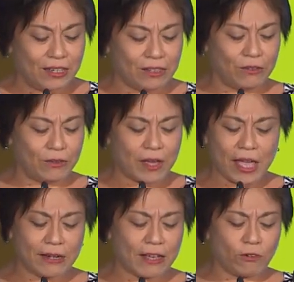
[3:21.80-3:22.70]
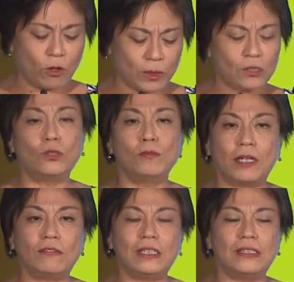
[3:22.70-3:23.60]
And I've always told
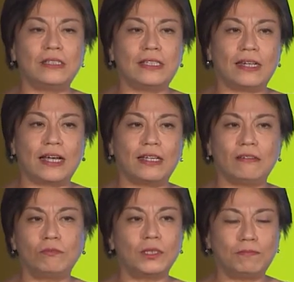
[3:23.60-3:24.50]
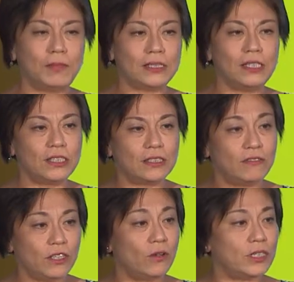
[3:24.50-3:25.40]
my readers that I will basically judge
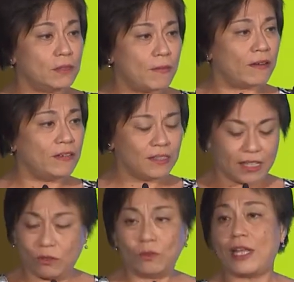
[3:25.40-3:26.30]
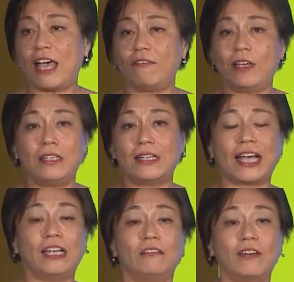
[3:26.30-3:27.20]
everything on its merits. I don't have any
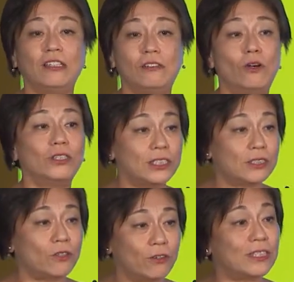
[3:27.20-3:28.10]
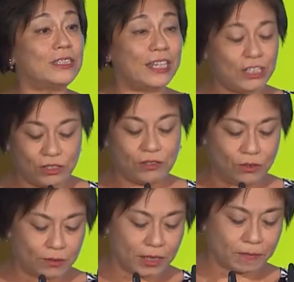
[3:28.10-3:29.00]
kind of ideological orientation
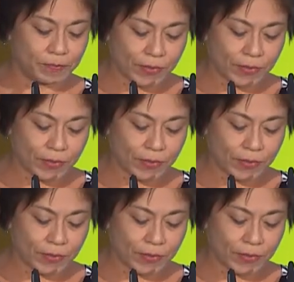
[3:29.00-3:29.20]
to it.